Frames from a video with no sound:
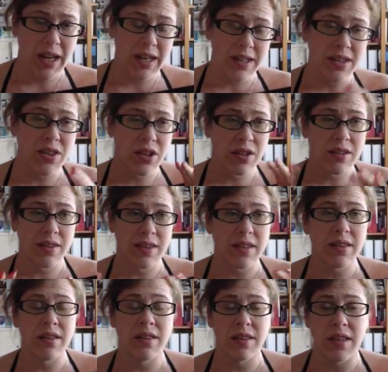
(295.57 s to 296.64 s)
It's the
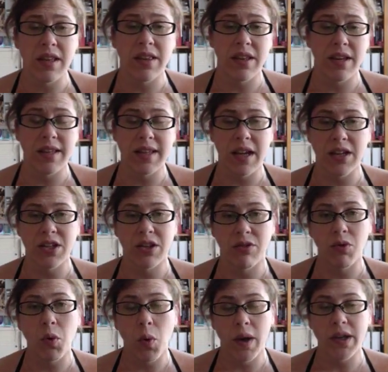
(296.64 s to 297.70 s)
consistency that is actually
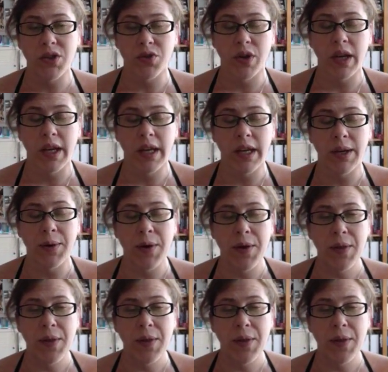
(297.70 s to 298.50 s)
quite tricky